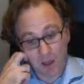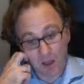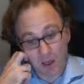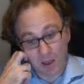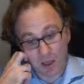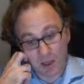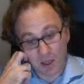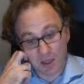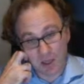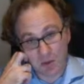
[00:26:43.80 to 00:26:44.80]
And the idea
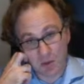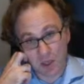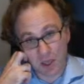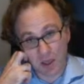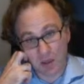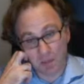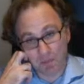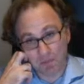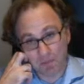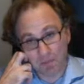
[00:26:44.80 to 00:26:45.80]
is that you take
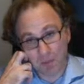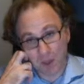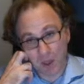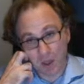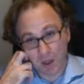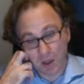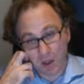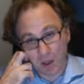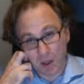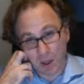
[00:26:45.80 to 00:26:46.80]

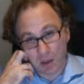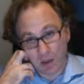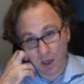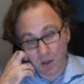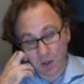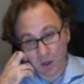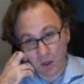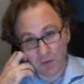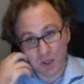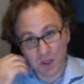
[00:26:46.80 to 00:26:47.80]
also a lot
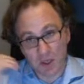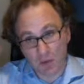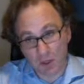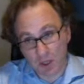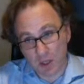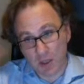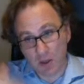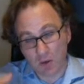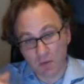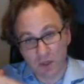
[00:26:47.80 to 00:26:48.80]
of these sequences, a
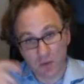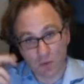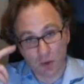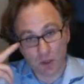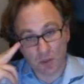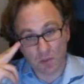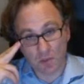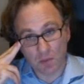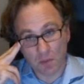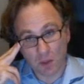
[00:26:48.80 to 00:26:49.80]
lot of these words.
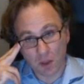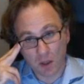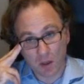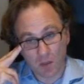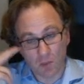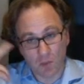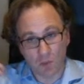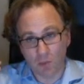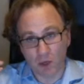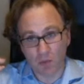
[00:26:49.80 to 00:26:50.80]

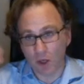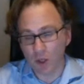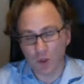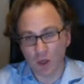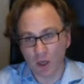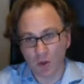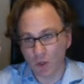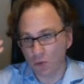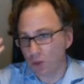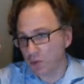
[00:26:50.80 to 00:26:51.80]
By the way, so you can also
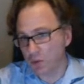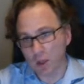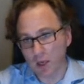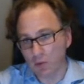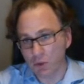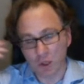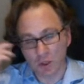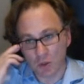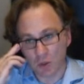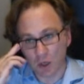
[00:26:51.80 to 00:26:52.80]
do this with language,
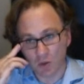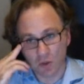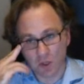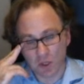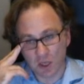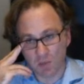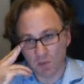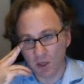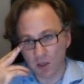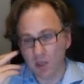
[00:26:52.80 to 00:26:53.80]
so you can use the same
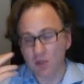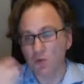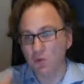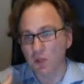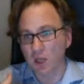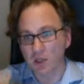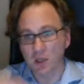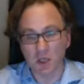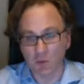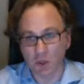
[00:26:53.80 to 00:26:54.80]
techniques with any
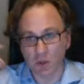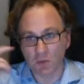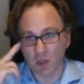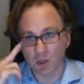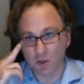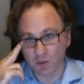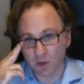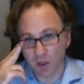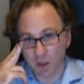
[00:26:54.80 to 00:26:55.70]
sequence of letters, right?